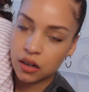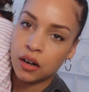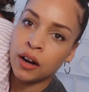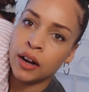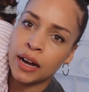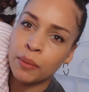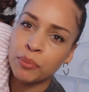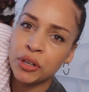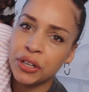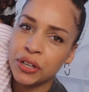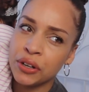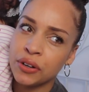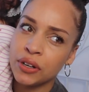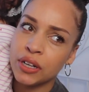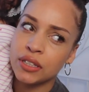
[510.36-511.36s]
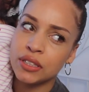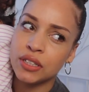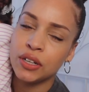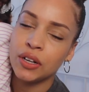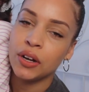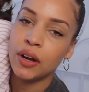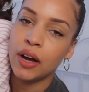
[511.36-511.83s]
I am curious
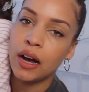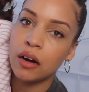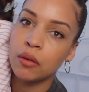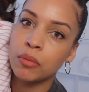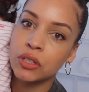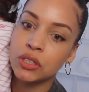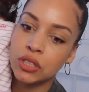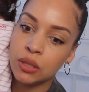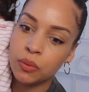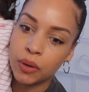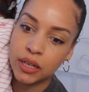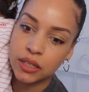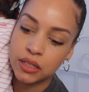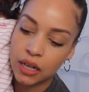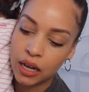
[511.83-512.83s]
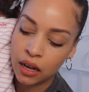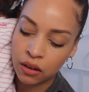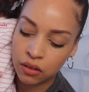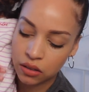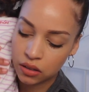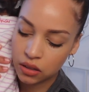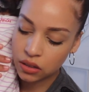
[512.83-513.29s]
to know how much she weighs
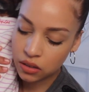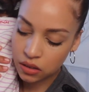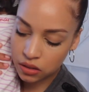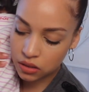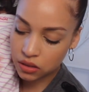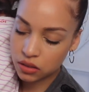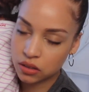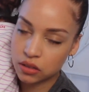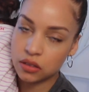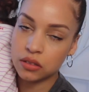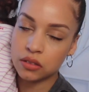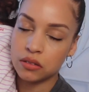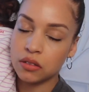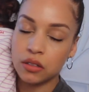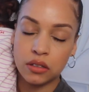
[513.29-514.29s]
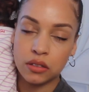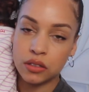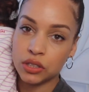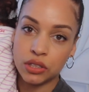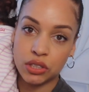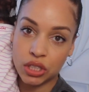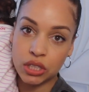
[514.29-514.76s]
now, because
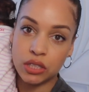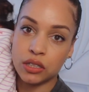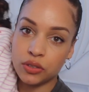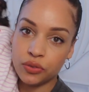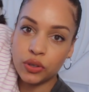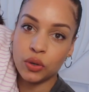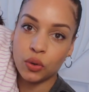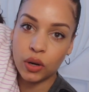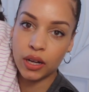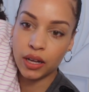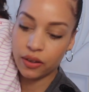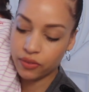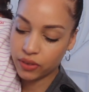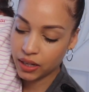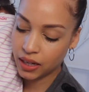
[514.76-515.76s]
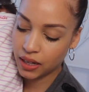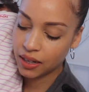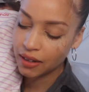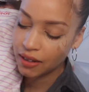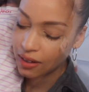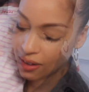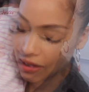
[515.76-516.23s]
she does feel quite
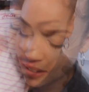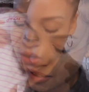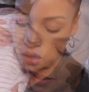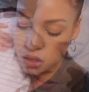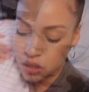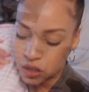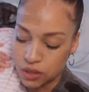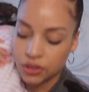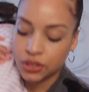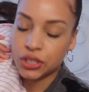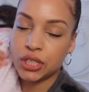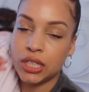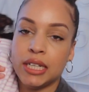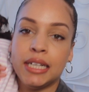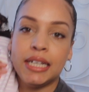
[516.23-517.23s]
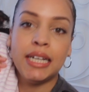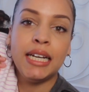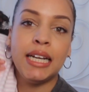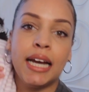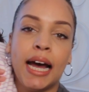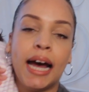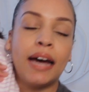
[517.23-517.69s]
heavy.
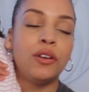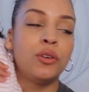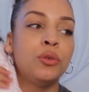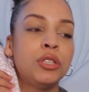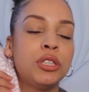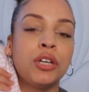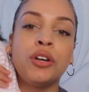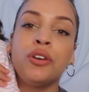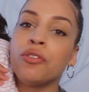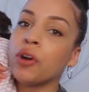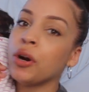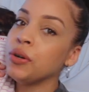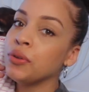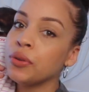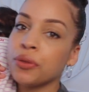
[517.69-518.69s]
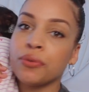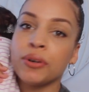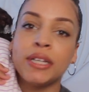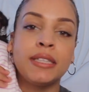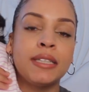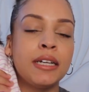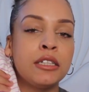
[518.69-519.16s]
She had also grown
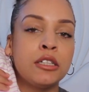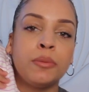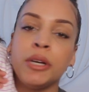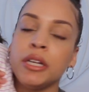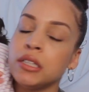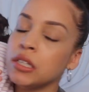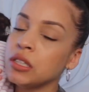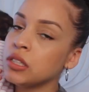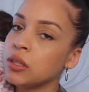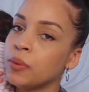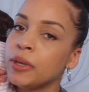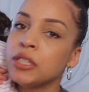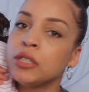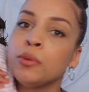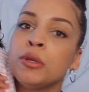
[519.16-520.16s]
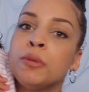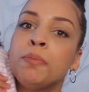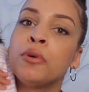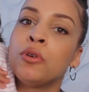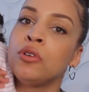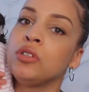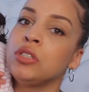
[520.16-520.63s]
3 centimetres, so when she was
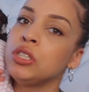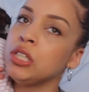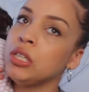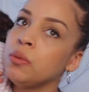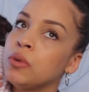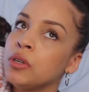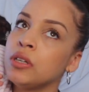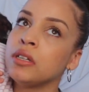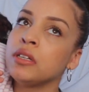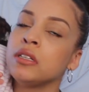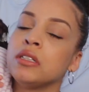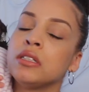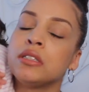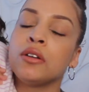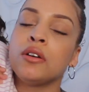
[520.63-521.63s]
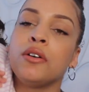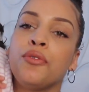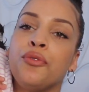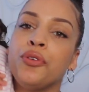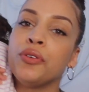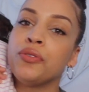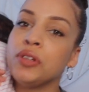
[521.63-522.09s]
born she was
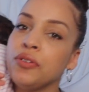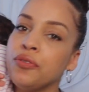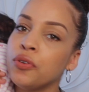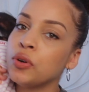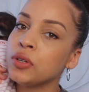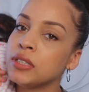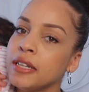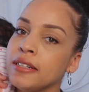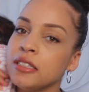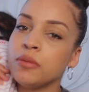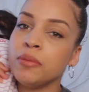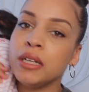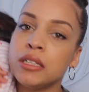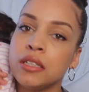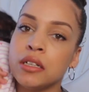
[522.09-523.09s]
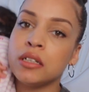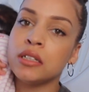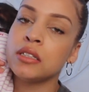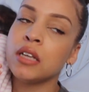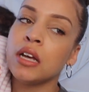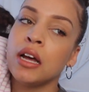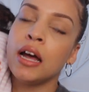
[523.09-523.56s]
54
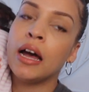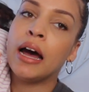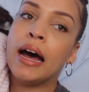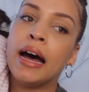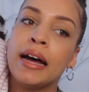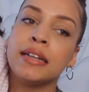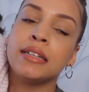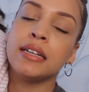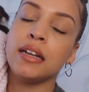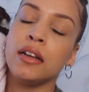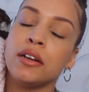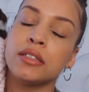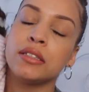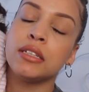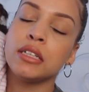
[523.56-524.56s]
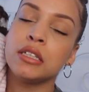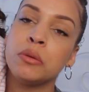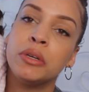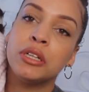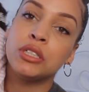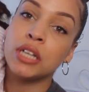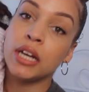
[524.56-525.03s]
centimetres, and in her
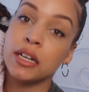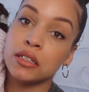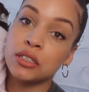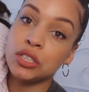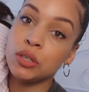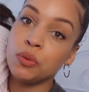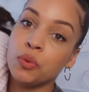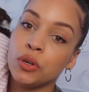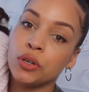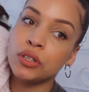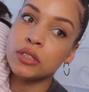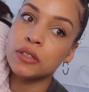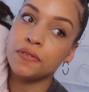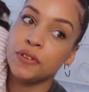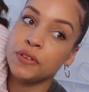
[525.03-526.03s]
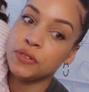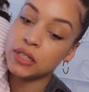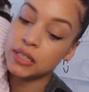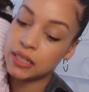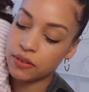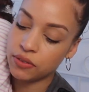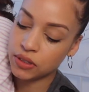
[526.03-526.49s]
6-week check she was
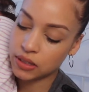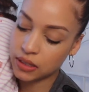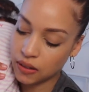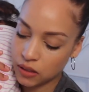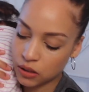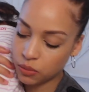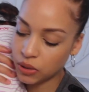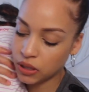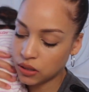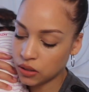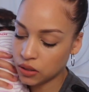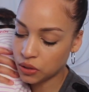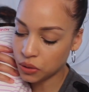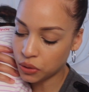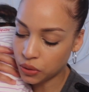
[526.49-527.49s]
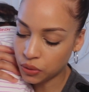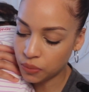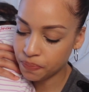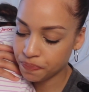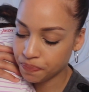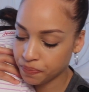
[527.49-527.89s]
57 centimetres tall.